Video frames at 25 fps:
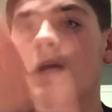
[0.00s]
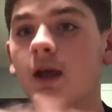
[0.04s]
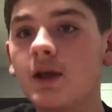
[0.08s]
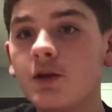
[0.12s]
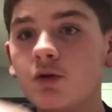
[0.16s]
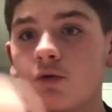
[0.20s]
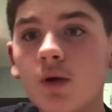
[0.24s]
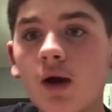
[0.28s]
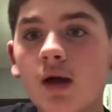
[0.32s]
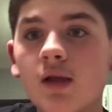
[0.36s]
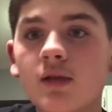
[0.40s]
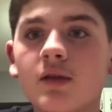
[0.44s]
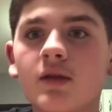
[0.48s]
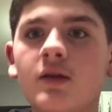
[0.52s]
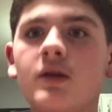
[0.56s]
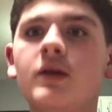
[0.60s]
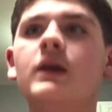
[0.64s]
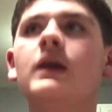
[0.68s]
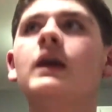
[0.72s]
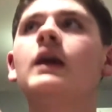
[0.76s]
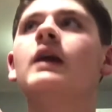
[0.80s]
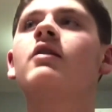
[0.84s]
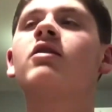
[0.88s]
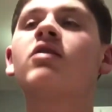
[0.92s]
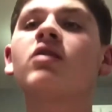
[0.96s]

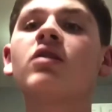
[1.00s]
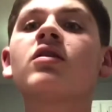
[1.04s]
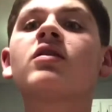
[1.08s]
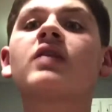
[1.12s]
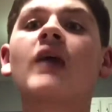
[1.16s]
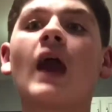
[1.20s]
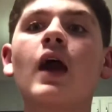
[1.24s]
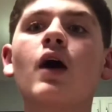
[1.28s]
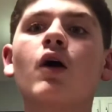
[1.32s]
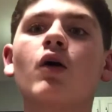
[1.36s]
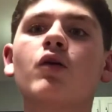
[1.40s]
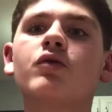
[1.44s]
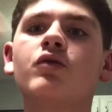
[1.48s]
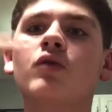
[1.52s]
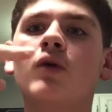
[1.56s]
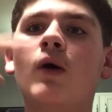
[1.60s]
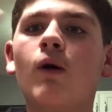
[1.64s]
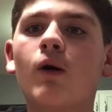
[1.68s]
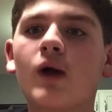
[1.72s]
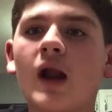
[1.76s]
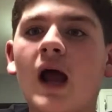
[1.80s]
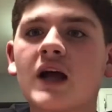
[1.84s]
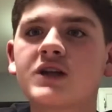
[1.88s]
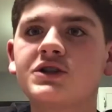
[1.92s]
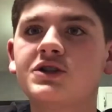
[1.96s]
It's scaled to
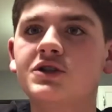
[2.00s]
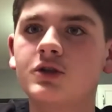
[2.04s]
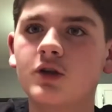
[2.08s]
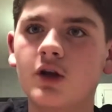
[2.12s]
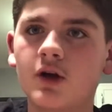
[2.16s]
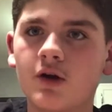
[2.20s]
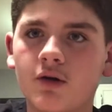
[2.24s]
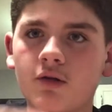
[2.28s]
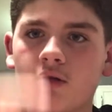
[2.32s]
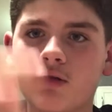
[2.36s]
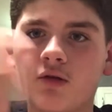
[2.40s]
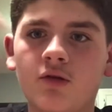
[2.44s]
how it actually looks.